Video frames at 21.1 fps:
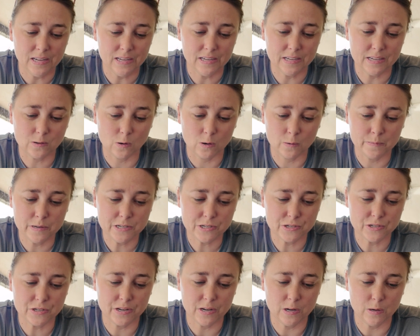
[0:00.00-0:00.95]
It is our
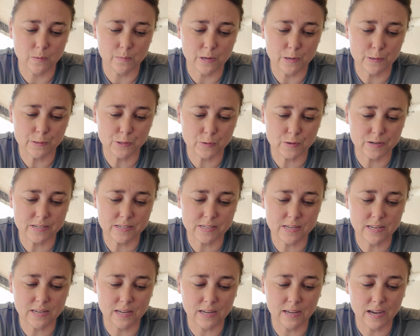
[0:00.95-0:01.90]
mission to help those who are
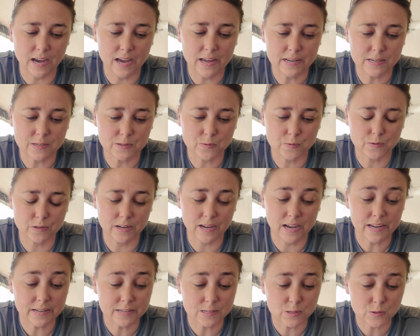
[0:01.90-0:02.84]
seeking
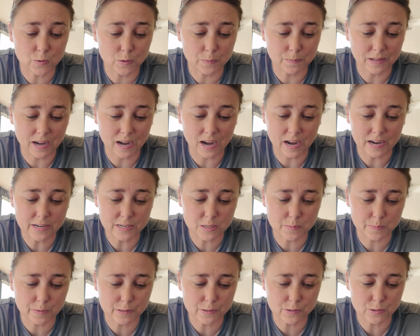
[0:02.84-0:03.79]
guidance from the highest
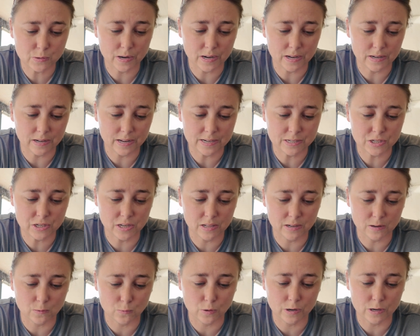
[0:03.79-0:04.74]
spiritual and
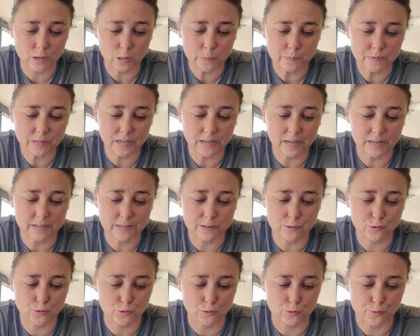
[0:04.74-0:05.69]
angelic realms and
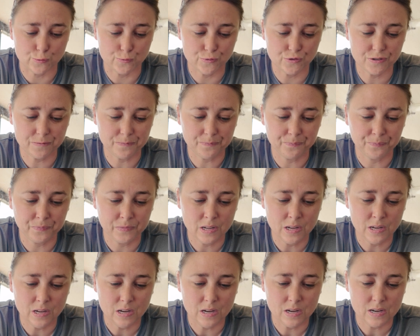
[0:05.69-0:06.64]
its truths.
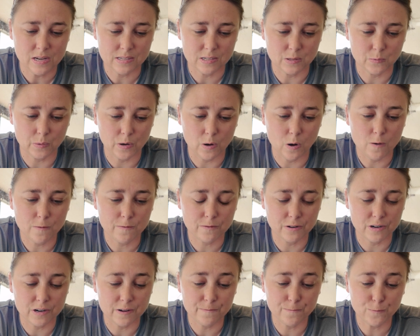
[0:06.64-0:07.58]
So we
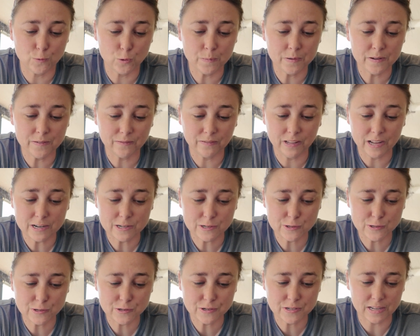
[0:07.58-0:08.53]
offer informative
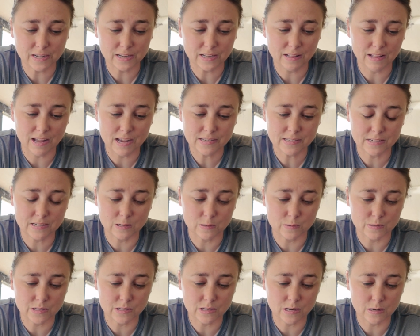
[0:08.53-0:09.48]
lectures and classes
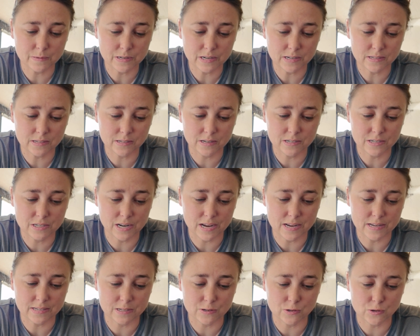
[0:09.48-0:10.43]
on subjects such
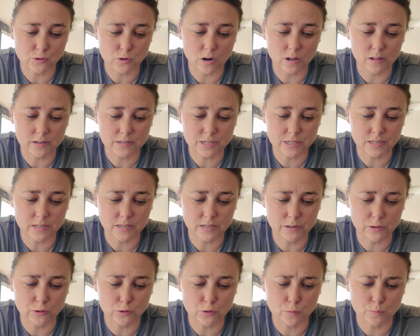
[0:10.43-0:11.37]
as
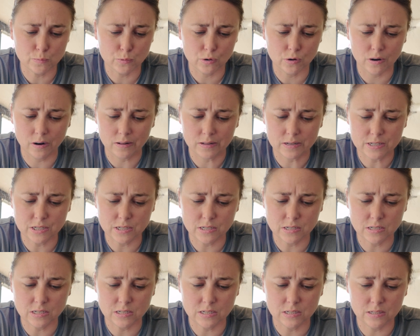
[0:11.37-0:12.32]
astrology,
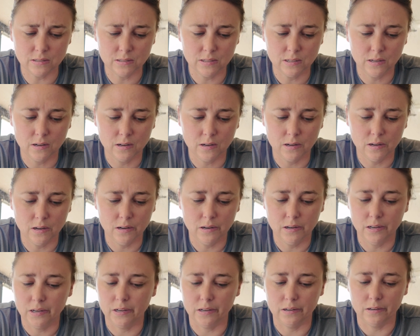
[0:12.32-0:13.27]
numerology,
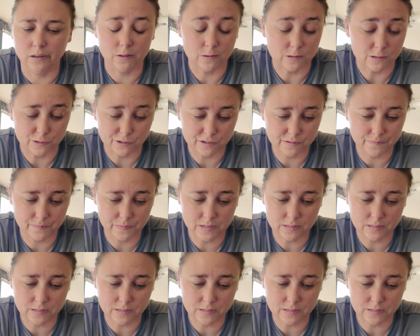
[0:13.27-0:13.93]
and others.